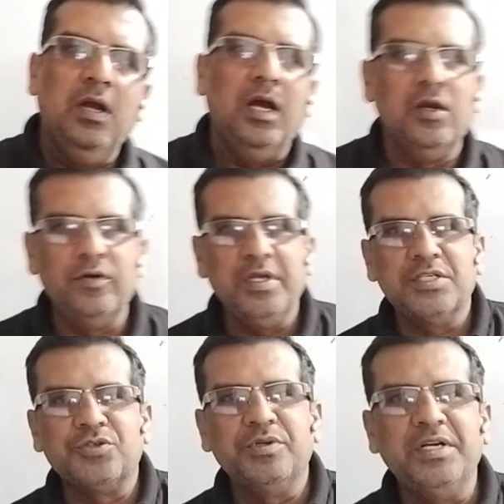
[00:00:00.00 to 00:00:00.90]
Hello
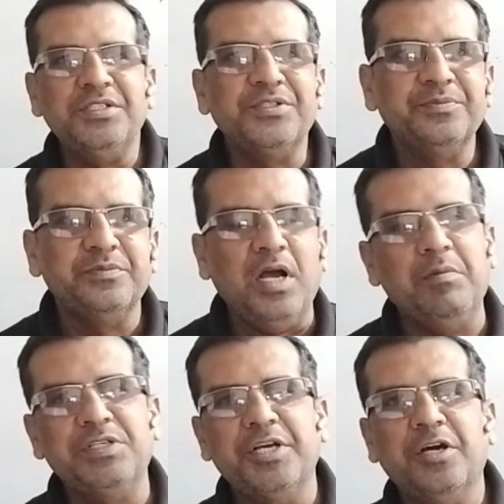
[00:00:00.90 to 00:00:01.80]
dear students, I
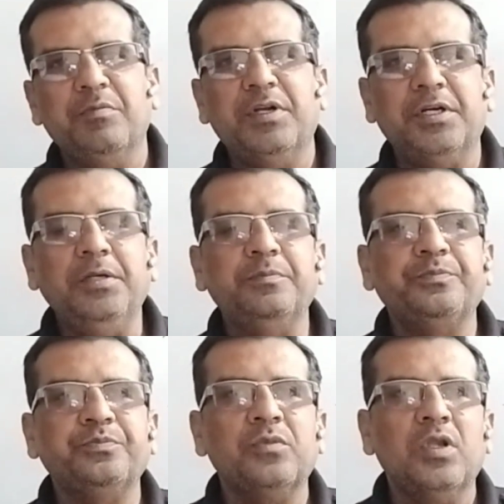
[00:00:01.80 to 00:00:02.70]
am Ajay Karmarkar.
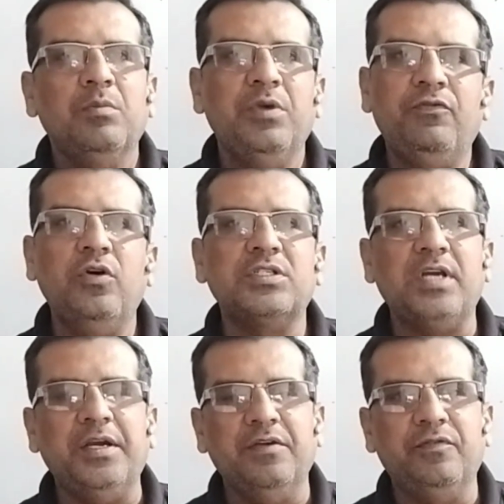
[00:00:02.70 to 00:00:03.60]
Before
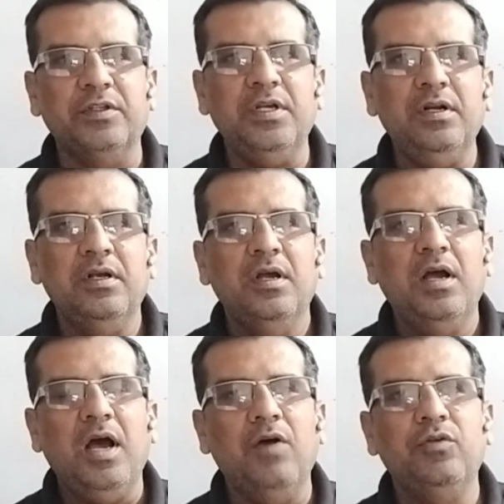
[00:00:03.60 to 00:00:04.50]
starting further,
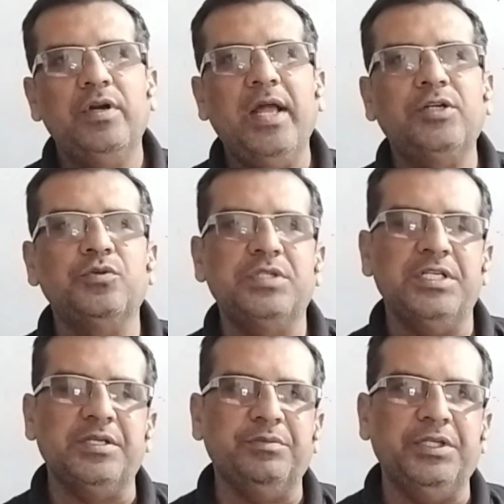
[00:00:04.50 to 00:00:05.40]
I would like to
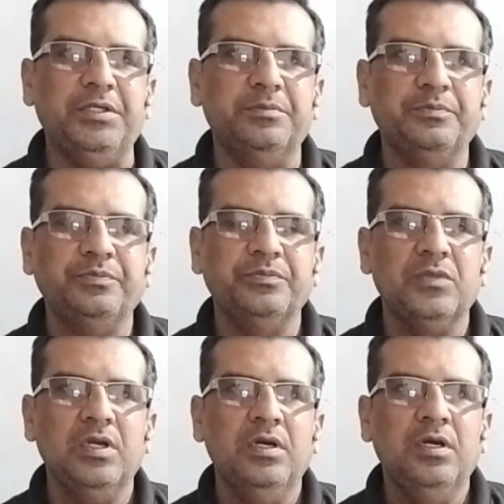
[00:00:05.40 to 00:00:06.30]
say something.
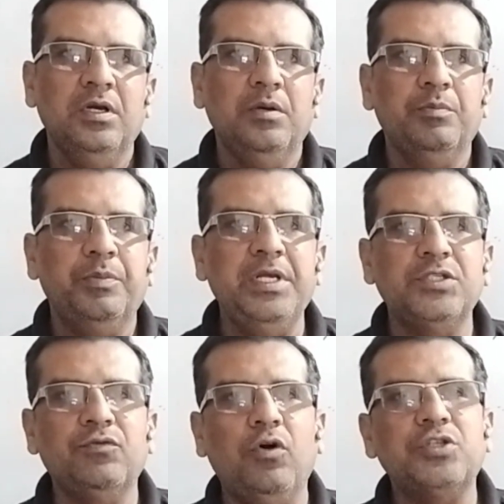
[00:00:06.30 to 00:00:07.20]

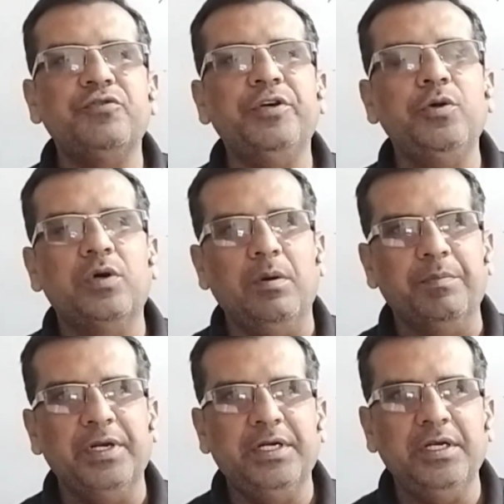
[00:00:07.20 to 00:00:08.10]
Please watch video
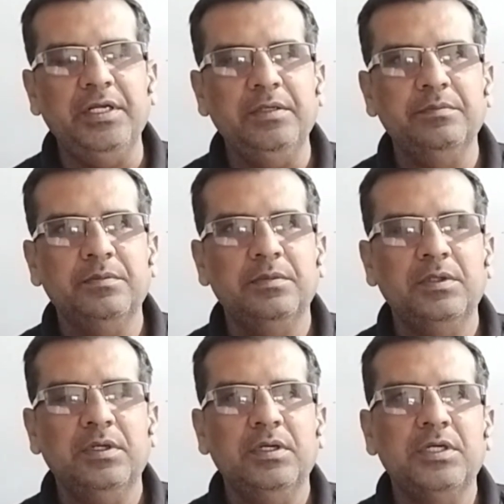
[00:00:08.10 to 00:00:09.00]
completely,
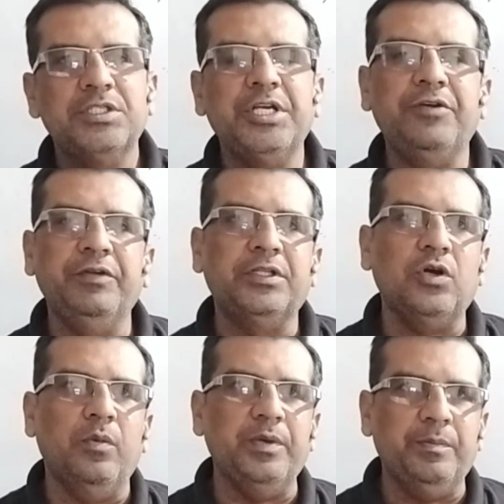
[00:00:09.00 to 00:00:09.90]
sit with
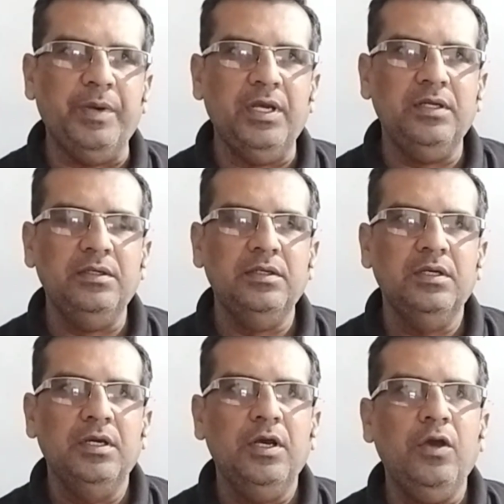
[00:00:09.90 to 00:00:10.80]
copy pen.
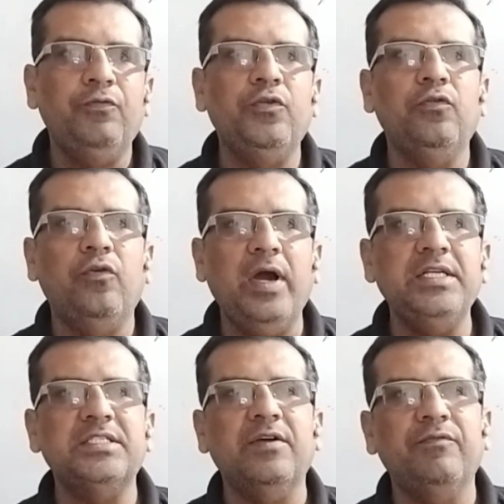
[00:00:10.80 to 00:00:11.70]
If you
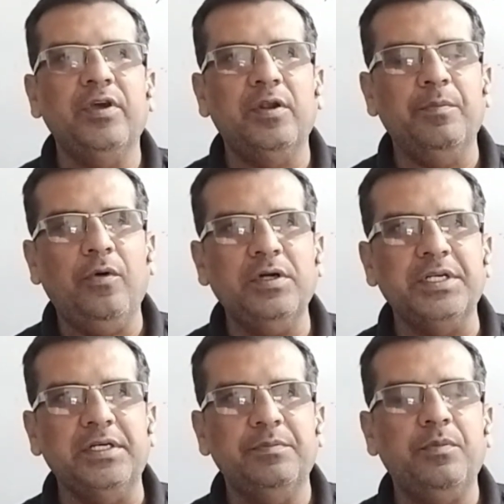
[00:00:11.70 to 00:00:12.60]
find somewhere
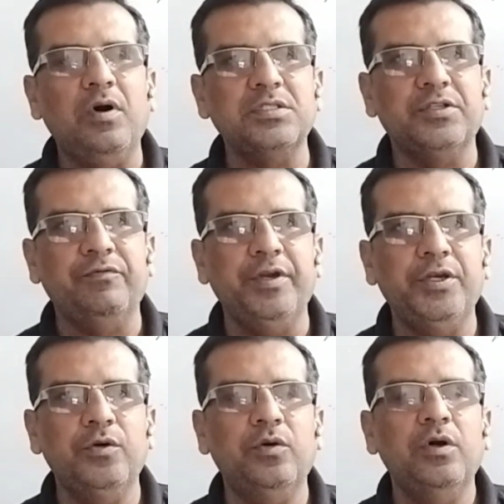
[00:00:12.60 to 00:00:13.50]
important, pause the
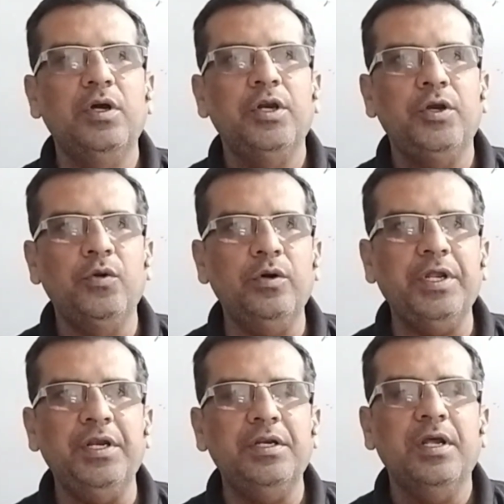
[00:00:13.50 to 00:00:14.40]
video, note
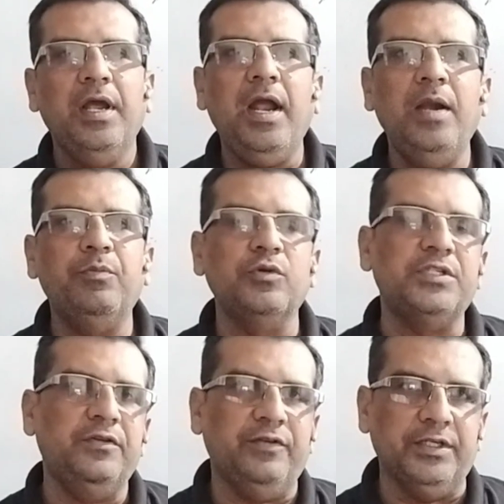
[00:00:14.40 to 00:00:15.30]
it and
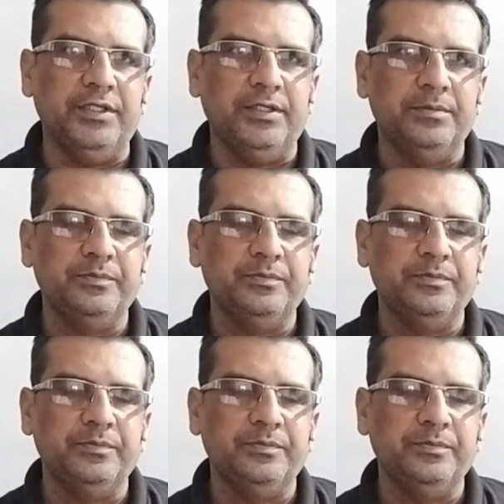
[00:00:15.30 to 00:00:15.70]
proceed further.